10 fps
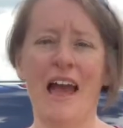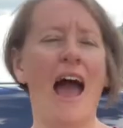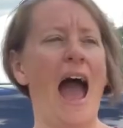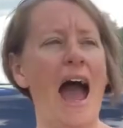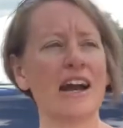
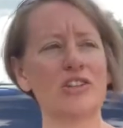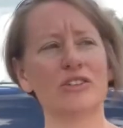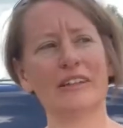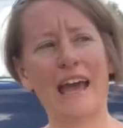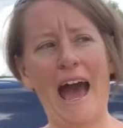
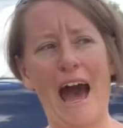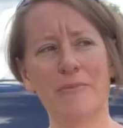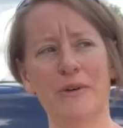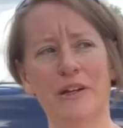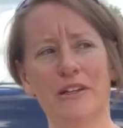actually
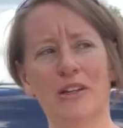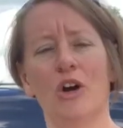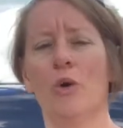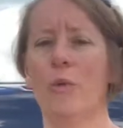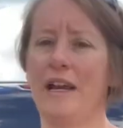happen
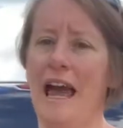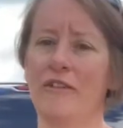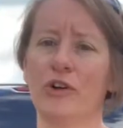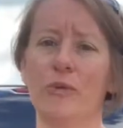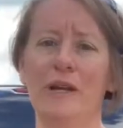
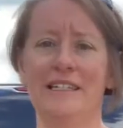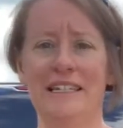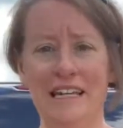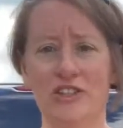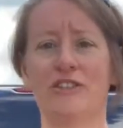whenever we
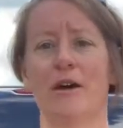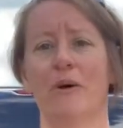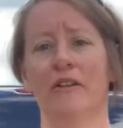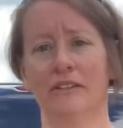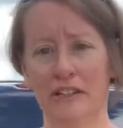teach them
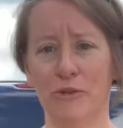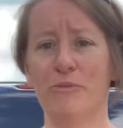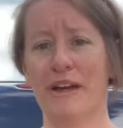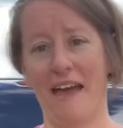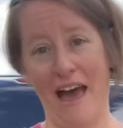a little
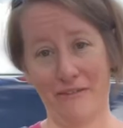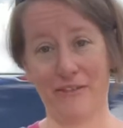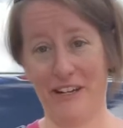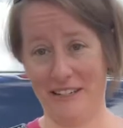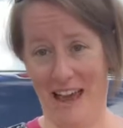bit
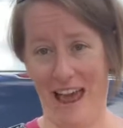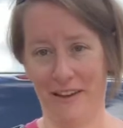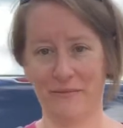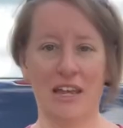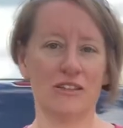every day.
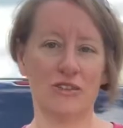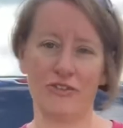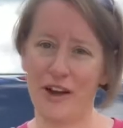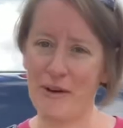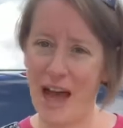So if
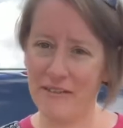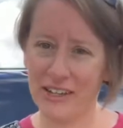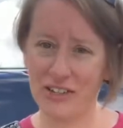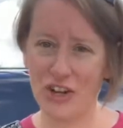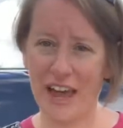I'm having
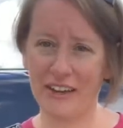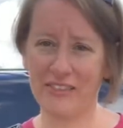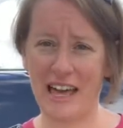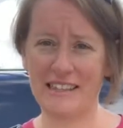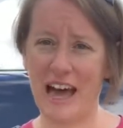a child
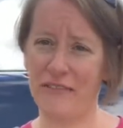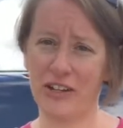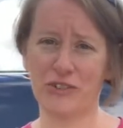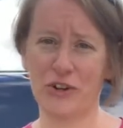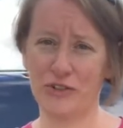that's having a
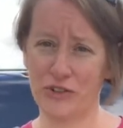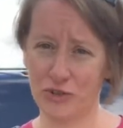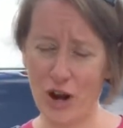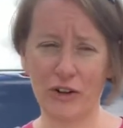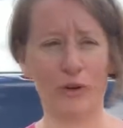certain
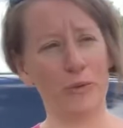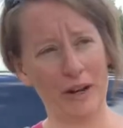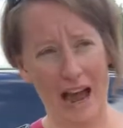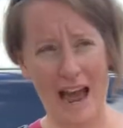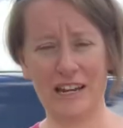struggle, what
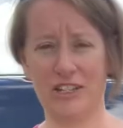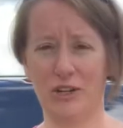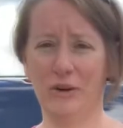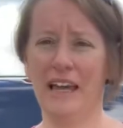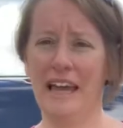I
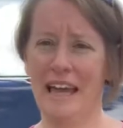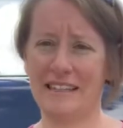do is I